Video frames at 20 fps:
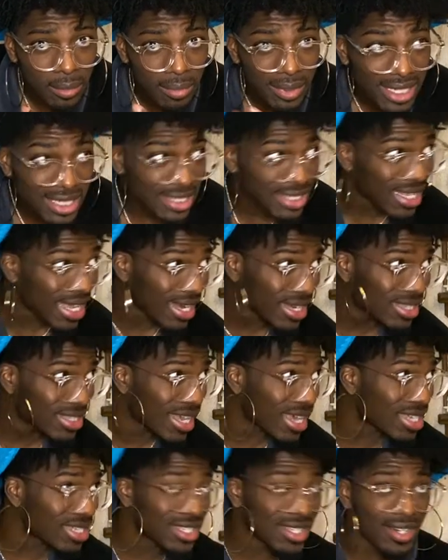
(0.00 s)
But it's not
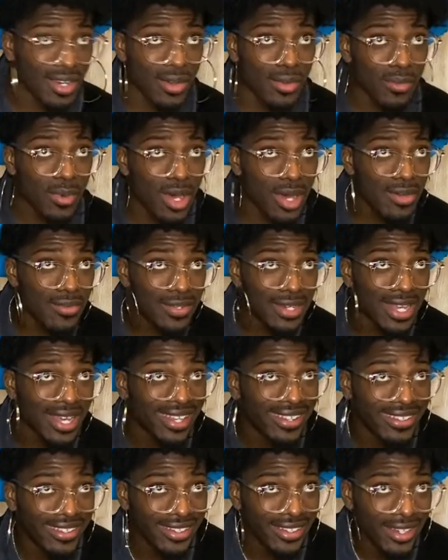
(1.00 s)
attached to no wall or
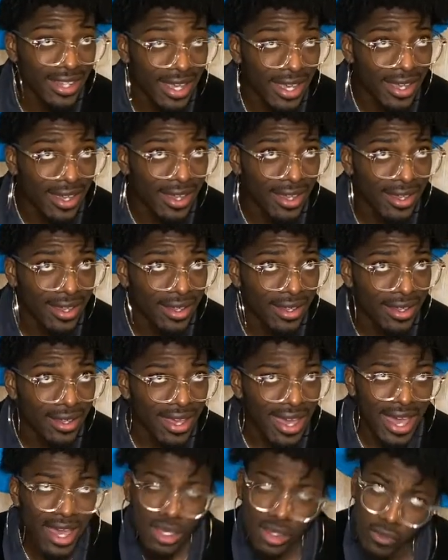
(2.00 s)
nothing.
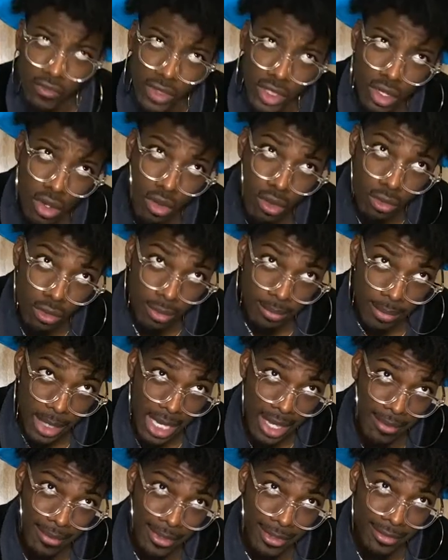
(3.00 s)
How you recording,
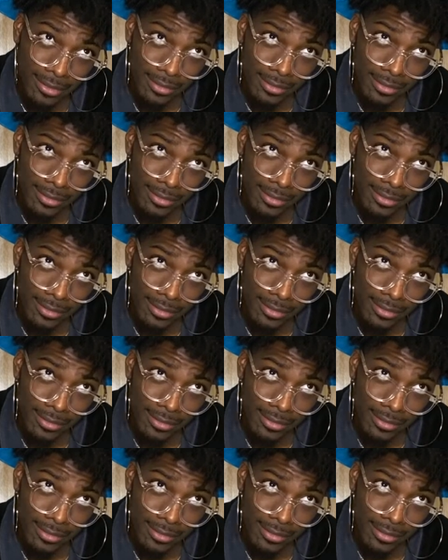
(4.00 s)
baby?